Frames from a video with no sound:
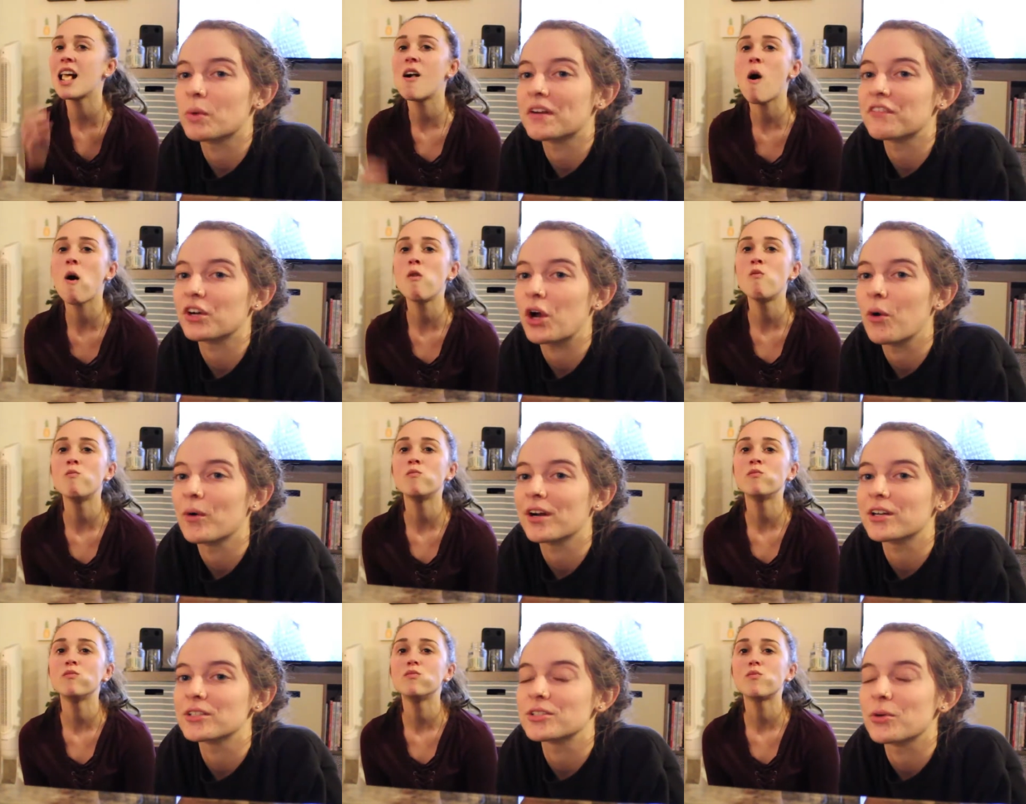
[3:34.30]
Speaker 1: One of her
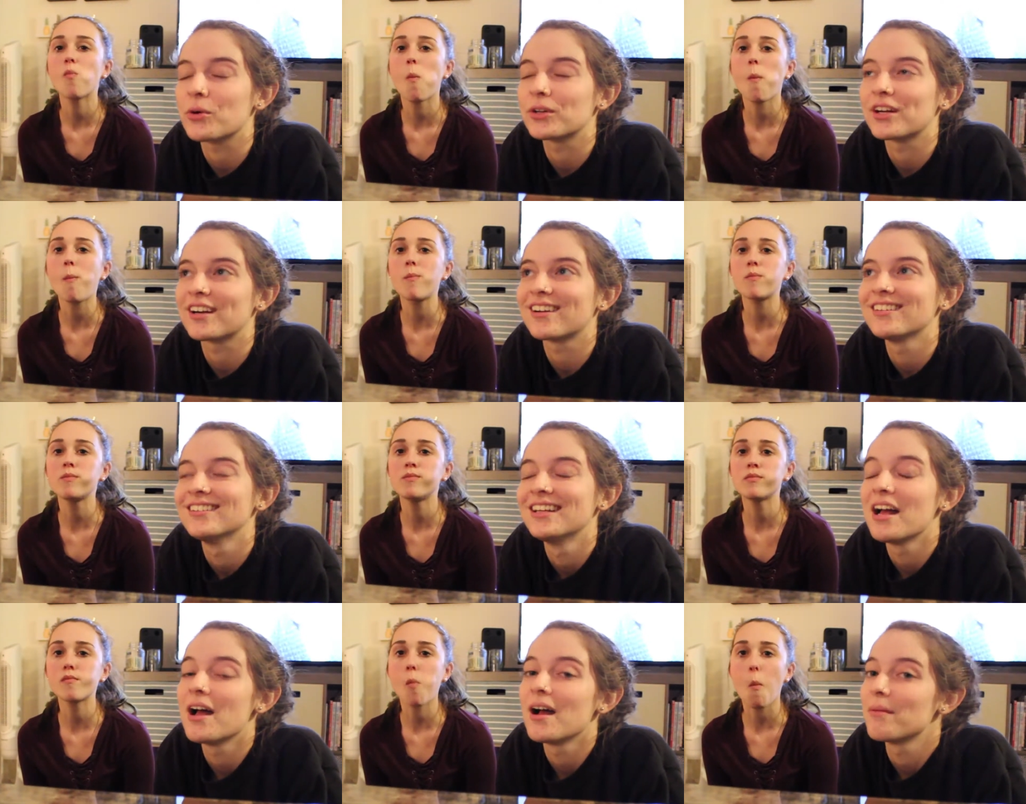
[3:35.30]
coworkers told her,
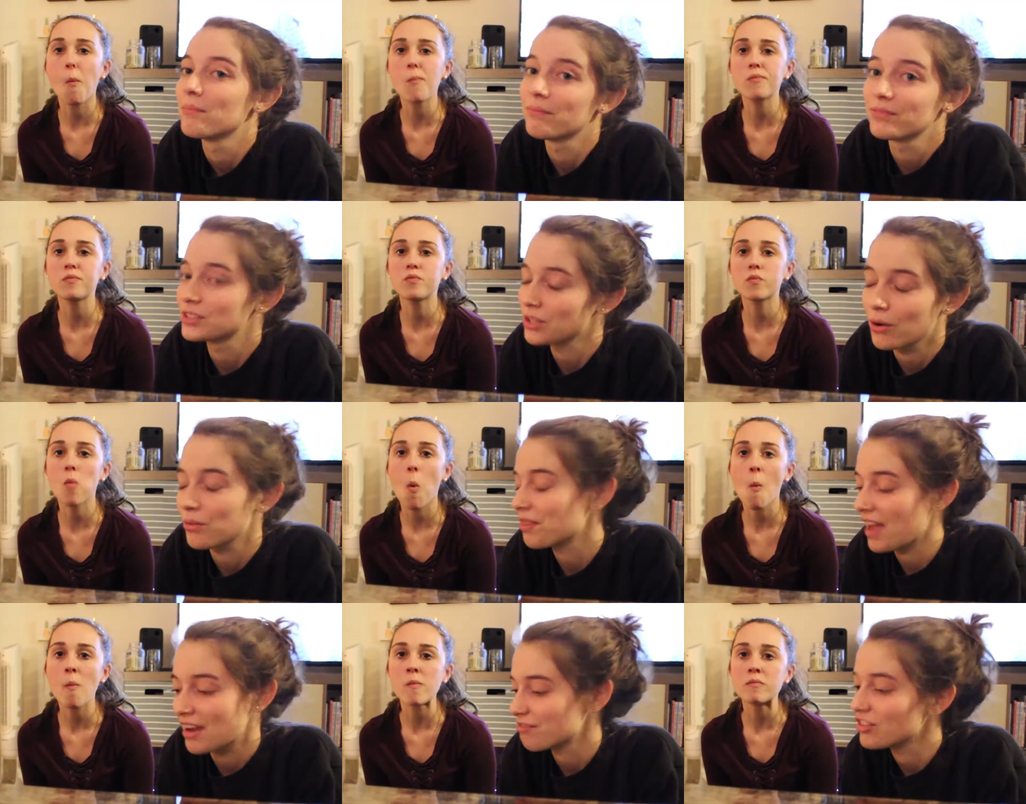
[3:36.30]
so
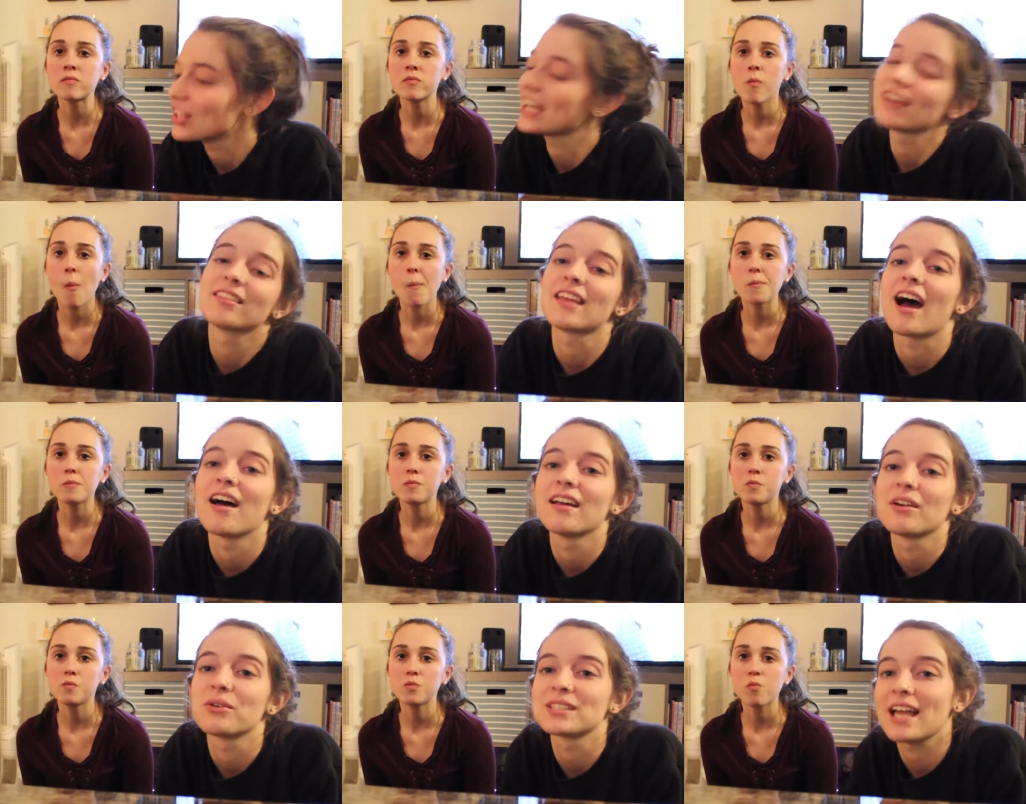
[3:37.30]
thankfully, that
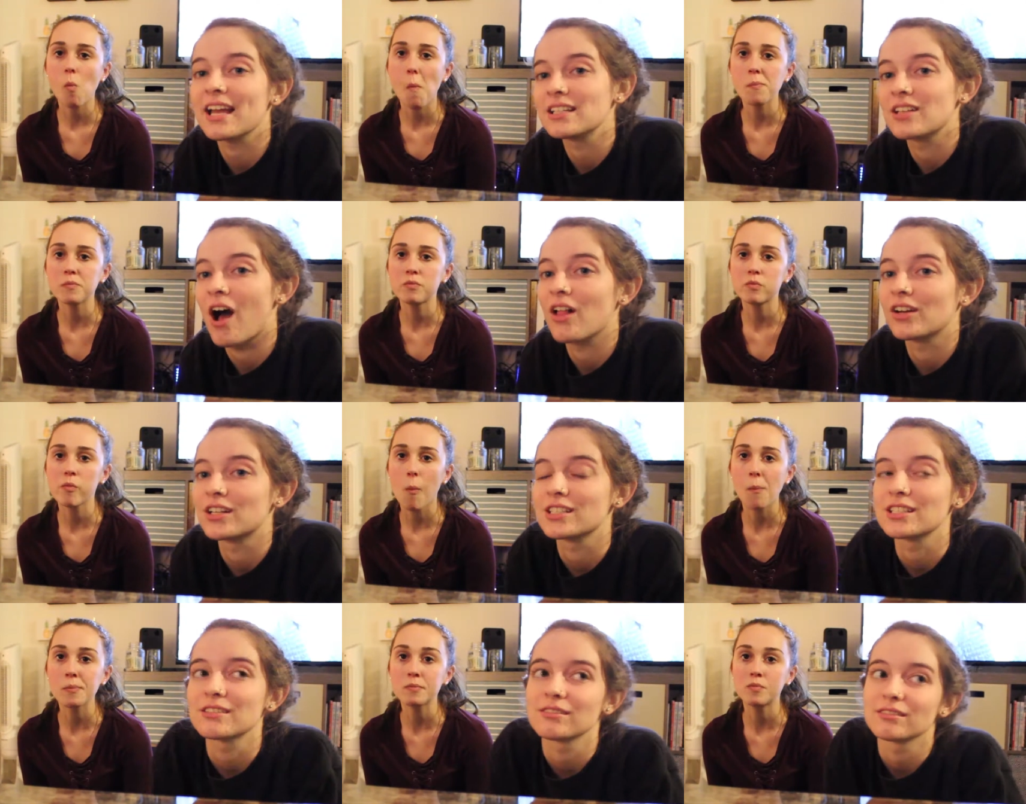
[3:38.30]
it was $8
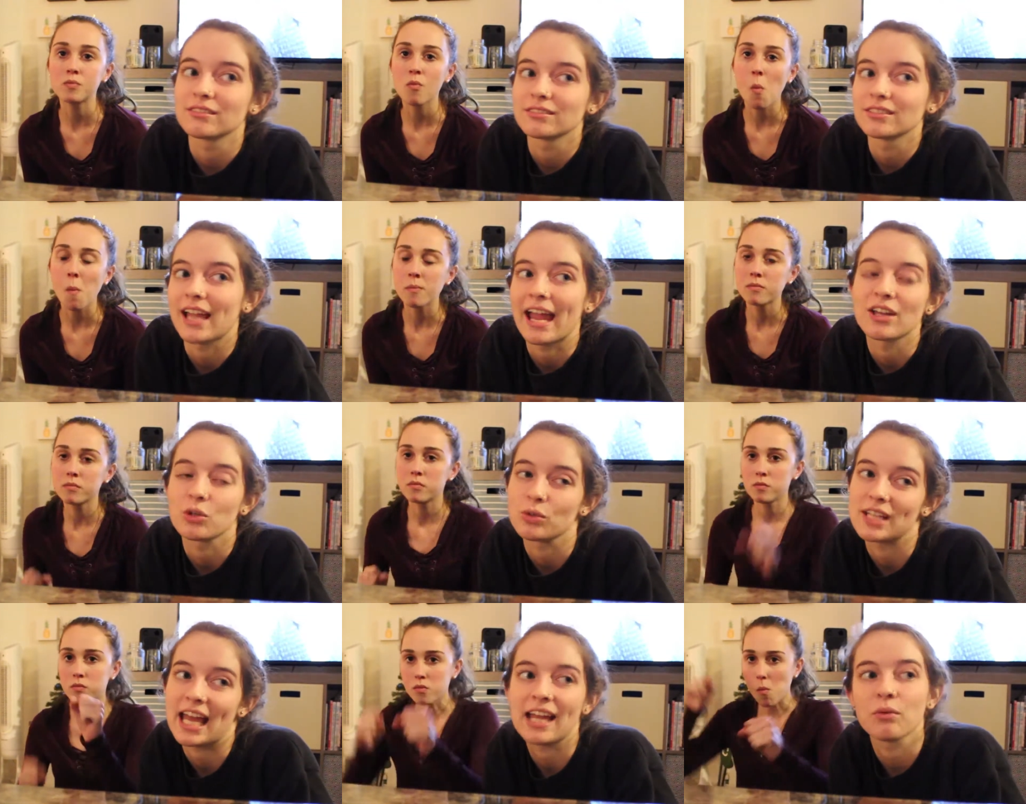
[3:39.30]
candle
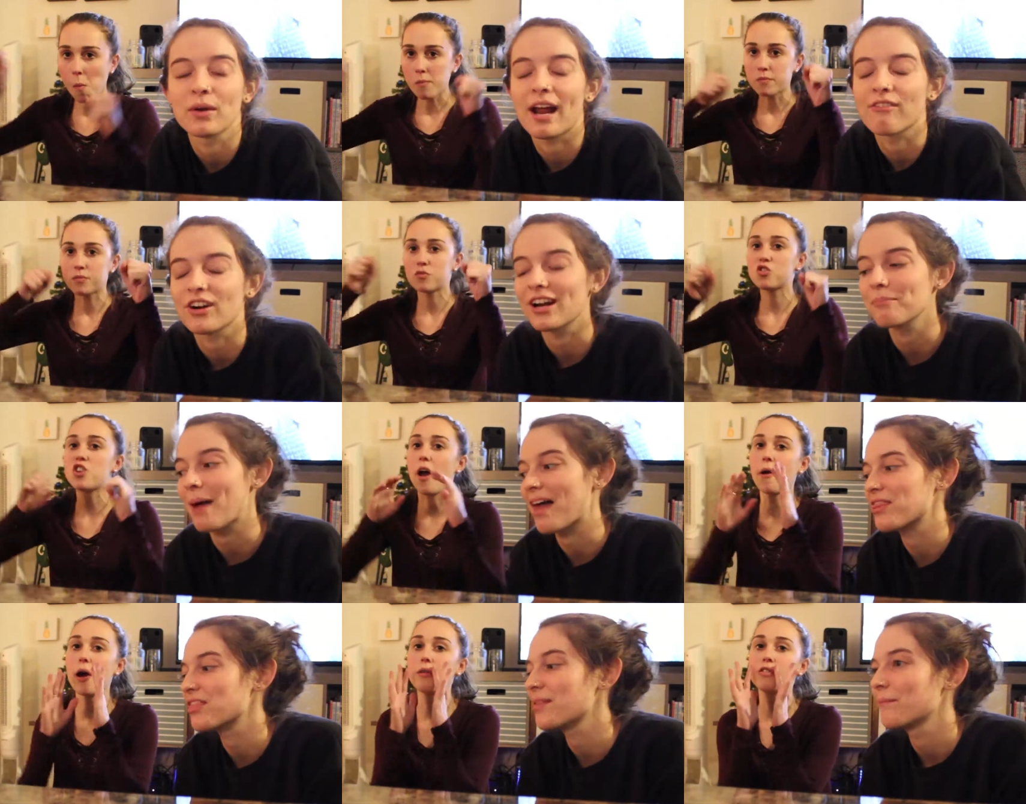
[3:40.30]
day, whatever. At Shout
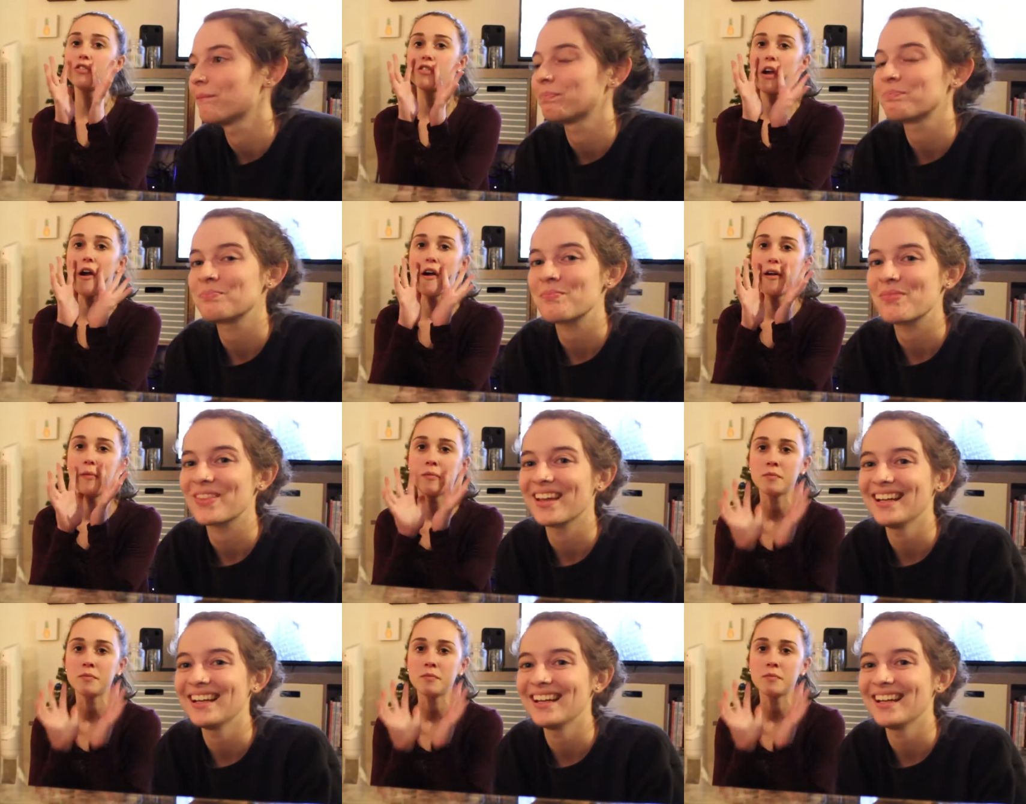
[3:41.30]
Bath out to Sarah.